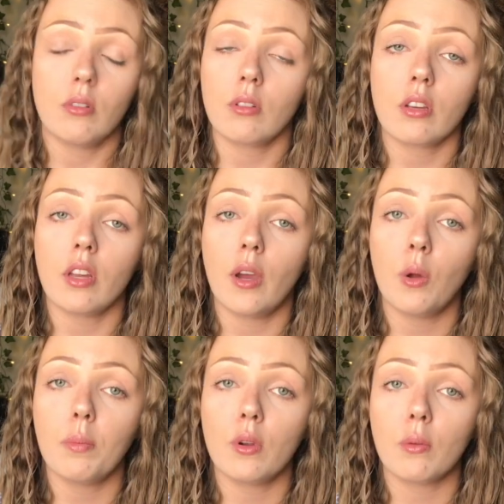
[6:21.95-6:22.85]
could help
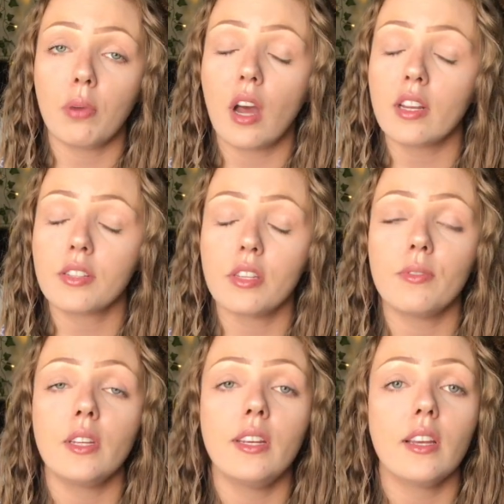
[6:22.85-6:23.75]
your productivity